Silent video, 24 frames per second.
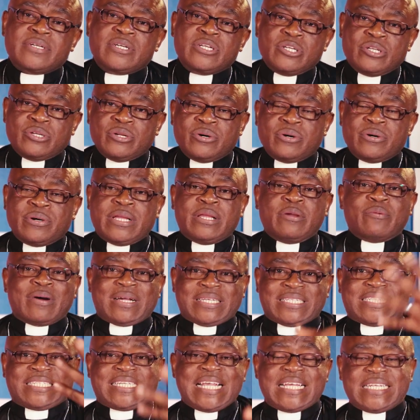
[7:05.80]
He
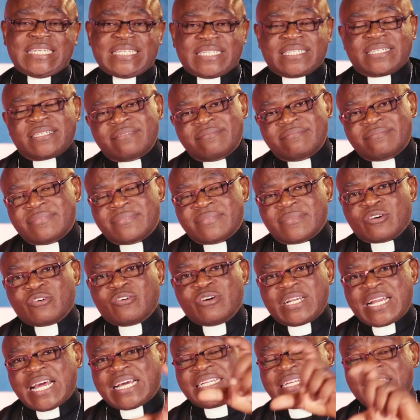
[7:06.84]
was sent,
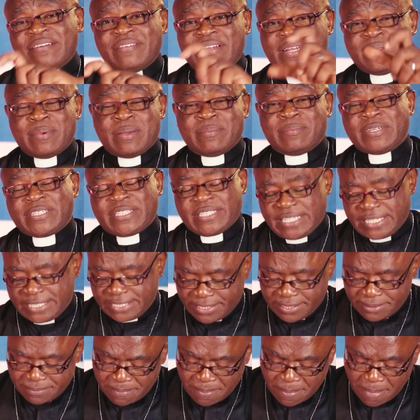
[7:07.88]
God had given him a
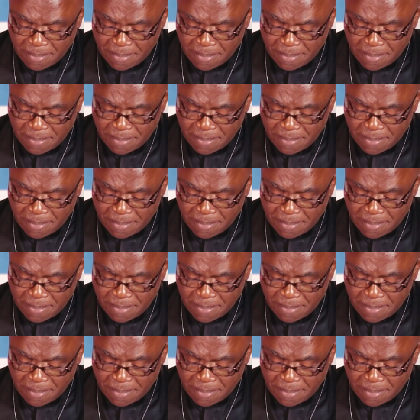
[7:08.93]
message.